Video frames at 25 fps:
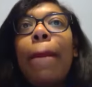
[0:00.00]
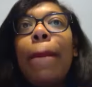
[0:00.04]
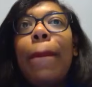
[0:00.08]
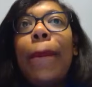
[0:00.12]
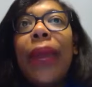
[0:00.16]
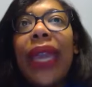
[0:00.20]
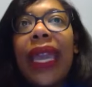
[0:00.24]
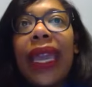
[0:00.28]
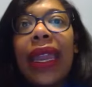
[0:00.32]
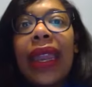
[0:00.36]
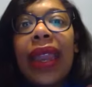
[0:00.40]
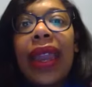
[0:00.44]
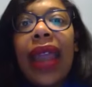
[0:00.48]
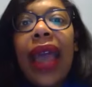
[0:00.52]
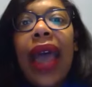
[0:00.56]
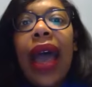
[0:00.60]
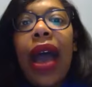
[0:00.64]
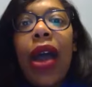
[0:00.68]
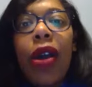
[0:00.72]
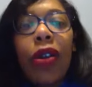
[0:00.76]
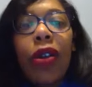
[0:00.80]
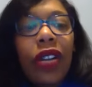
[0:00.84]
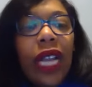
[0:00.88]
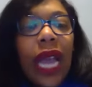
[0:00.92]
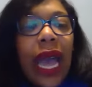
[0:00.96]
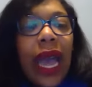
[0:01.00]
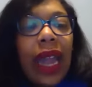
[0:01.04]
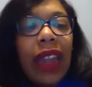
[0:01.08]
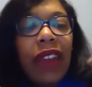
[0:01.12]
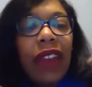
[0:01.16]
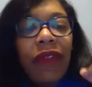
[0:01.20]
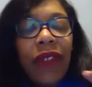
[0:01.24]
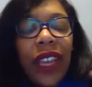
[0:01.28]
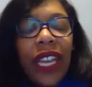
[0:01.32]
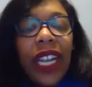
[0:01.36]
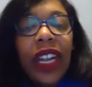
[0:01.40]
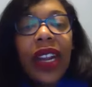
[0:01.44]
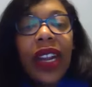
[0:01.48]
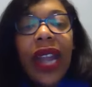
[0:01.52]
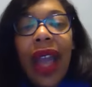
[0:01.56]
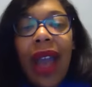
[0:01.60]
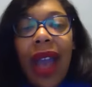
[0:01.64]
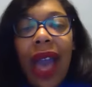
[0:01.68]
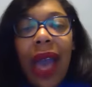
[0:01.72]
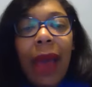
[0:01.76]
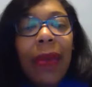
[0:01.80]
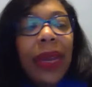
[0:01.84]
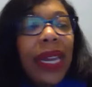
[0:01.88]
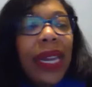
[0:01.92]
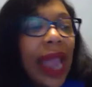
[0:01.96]
bid it out, kind of figured out
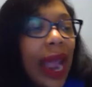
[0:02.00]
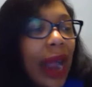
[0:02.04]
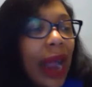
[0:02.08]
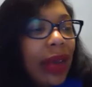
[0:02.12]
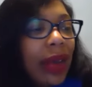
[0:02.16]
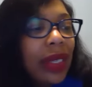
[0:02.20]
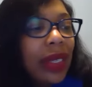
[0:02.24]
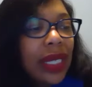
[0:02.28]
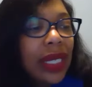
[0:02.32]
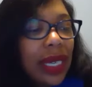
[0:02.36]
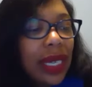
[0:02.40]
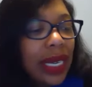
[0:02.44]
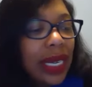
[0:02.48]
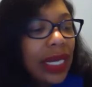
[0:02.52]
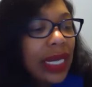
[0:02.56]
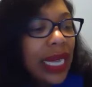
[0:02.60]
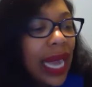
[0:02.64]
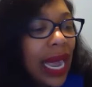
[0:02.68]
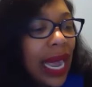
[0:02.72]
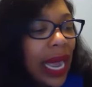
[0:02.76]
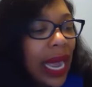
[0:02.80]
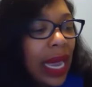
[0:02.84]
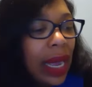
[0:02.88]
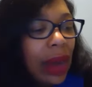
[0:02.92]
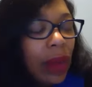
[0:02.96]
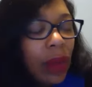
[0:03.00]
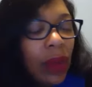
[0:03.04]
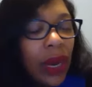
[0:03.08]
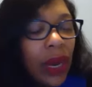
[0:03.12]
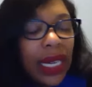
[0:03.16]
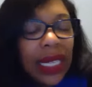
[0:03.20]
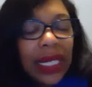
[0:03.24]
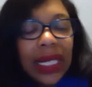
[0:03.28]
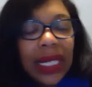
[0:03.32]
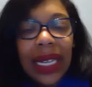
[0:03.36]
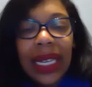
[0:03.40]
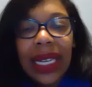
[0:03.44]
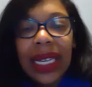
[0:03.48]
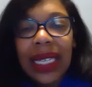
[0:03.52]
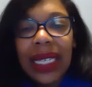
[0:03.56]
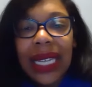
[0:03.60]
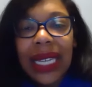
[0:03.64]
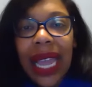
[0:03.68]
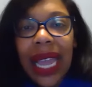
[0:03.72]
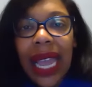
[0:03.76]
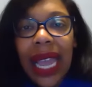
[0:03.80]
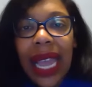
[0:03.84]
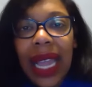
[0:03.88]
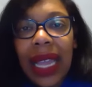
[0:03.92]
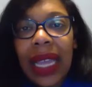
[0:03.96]
how many hours it's going to take, what it's going to
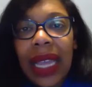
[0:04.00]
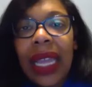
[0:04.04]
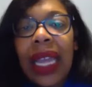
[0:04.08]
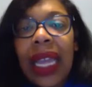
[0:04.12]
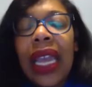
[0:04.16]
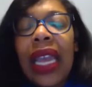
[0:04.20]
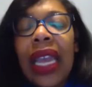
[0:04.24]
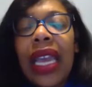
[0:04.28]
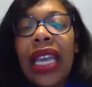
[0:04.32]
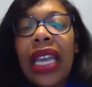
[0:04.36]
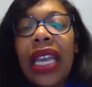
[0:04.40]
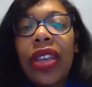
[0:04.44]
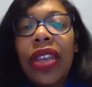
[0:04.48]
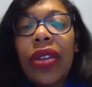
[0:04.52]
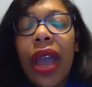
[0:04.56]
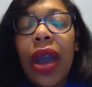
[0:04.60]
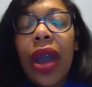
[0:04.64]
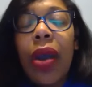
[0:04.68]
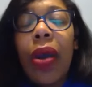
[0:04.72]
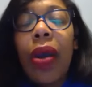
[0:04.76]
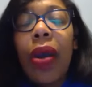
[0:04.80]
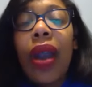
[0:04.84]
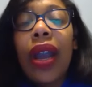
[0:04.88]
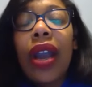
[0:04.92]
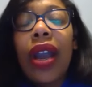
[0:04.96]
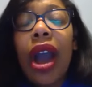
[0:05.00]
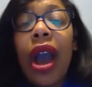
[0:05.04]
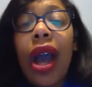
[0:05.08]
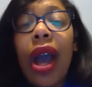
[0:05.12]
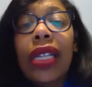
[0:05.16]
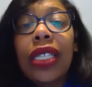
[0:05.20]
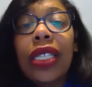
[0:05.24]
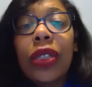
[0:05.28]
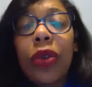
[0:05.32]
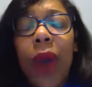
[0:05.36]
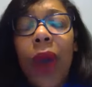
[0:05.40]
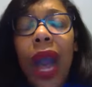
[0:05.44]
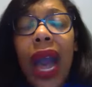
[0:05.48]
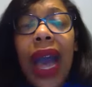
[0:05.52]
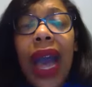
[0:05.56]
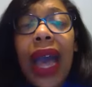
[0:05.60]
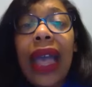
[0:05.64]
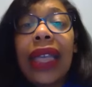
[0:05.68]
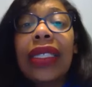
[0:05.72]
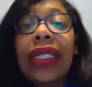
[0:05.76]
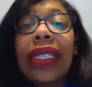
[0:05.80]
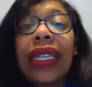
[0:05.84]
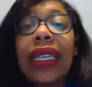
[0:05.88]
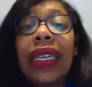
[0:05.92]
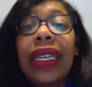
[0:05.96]
take, you know, cost-wise
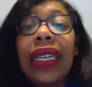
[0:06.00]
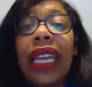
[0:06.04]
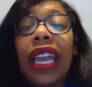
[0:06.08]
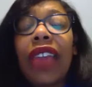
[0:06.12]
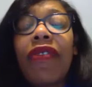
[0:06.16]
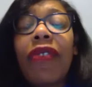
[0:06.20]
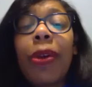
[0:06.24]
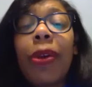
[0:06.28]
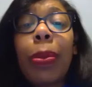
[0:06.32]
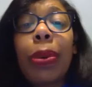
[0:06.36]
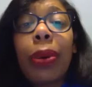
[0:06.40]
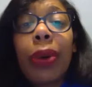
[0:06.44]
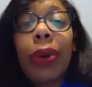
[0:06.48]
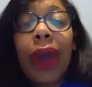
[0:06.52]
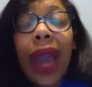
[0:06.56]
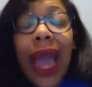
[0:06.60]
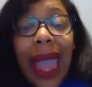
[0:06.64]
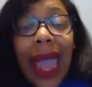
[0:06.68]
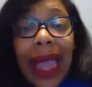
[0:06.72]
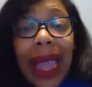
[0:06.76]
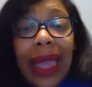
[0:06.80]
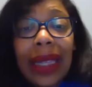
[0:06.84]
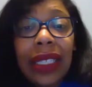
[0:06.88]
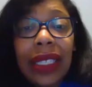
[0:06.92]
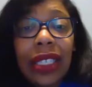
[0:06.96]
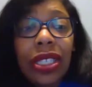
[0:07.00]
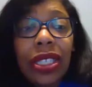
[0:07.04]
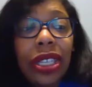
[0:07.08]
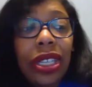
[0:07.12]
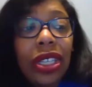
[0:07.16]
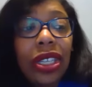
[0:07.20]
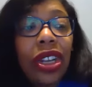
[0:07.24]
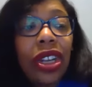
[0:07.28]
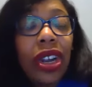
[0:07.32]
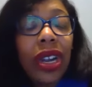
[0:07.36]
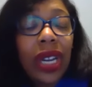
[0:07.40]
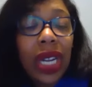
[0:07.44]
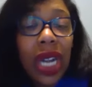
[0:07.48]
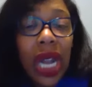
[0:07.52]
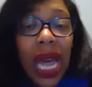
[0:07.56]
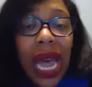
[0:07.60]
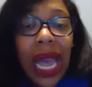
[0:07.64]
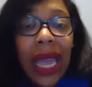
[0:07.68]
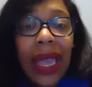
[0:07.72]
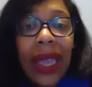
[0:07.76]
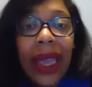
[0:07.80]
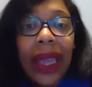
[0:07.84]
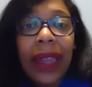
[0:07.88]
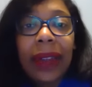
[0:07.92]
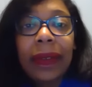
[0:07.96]
to give a price to your
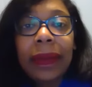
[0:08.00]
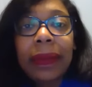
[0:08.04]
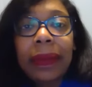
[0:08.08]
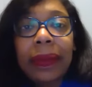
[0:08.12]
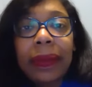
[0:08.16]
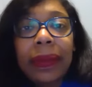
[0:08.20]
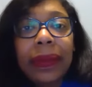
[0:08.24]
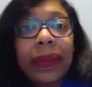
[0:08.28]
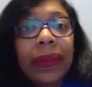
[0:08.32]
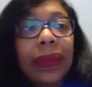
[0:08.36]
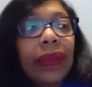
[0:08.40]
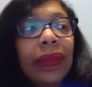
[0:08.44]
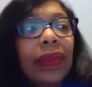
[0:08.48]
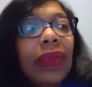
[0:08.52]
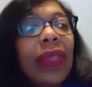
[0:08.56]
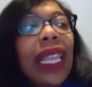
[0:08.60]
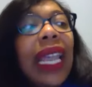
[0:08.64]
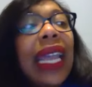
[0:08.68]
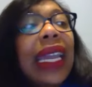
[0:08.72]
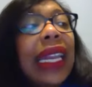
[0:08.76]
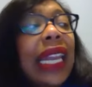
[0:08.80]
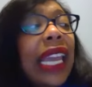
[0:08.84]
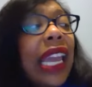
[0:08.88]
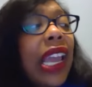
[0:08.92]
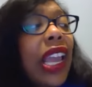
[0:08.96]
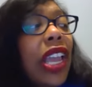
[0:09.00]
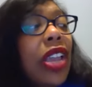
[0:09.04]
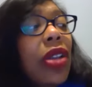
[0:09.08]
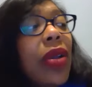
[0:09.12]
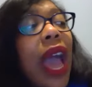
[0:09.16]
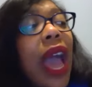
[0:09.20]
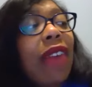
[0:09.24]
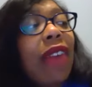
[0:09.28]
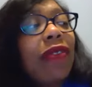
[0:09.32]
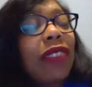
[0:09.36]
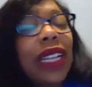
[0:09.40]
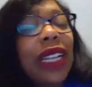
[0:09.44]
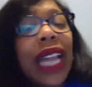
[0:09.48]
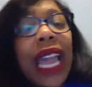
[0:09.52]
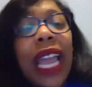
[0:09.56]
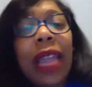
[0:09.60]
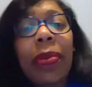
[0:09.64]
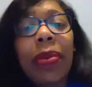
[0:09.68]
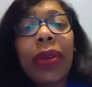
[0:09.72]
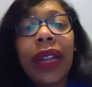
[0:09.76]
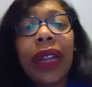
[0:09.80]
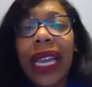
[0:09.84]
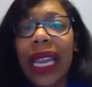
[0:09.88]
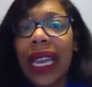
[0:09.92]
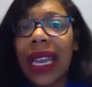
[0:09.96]
client. And you have
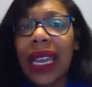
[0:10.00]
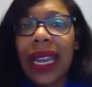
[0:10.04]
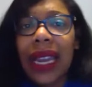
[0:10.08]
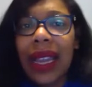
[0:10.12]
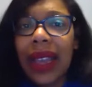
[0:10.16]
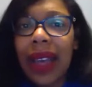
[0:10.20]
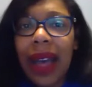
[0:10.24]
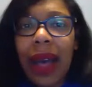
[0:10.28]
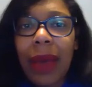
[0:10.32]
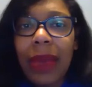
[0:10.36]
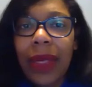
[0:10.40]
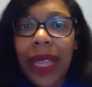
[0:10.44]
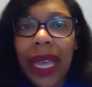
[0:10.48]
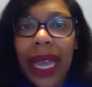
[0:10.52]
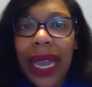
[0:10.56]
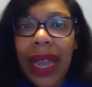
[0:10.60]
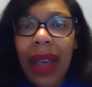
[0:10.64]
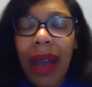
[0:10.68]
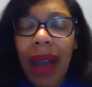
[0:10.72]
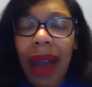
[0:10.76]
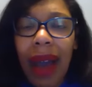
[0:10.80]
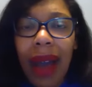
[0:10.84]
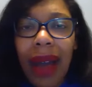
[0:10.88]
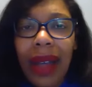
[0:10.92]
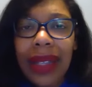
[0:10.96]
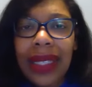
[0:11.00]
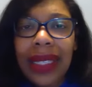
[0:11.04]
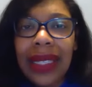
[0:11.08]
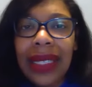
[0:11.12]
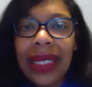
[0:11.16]
labor eating up that cost.